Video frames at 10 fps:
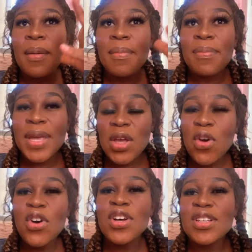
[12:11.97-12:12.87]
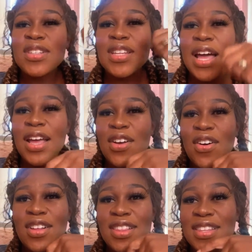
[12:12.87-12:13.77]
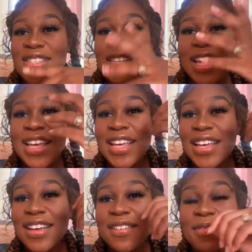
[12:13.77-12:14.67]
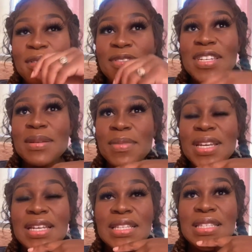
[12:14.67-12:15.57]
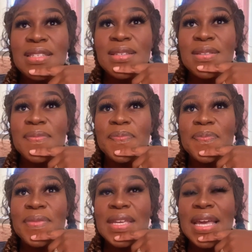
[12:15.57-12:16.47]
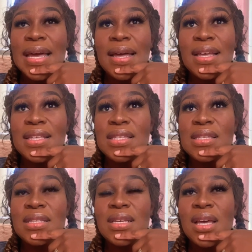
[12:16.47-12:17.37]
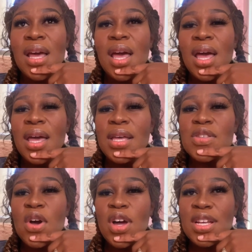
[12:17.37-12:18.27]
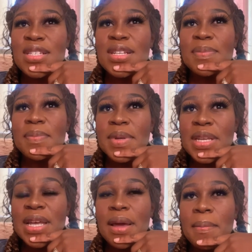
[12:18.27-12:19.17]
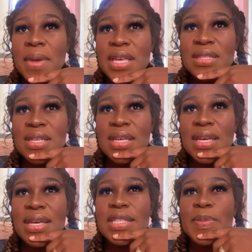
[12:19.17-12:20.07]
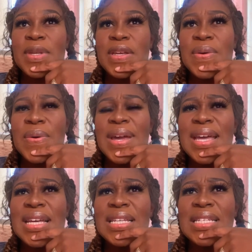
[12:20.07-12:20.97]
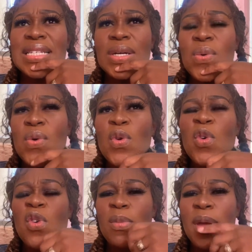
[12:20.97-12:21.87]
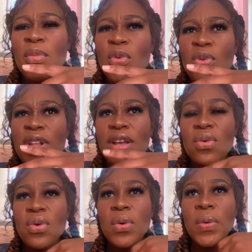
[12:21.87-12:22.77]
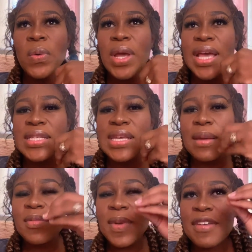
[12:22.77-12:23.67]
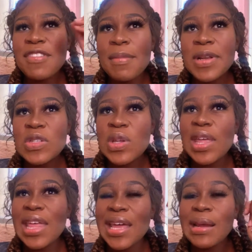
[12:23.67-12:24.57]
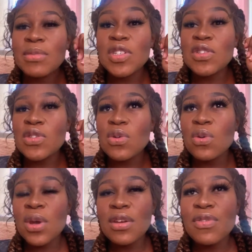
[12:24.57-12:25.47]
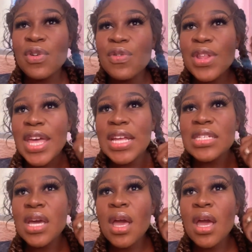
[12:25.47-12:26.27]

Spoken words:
because I got this like 15 minutes. Yeah, it's honestly been amazing. It's been great. Unkulunkulu bemuhle. Unkulunkulu has kept my family together, and I'm just so grateful for that.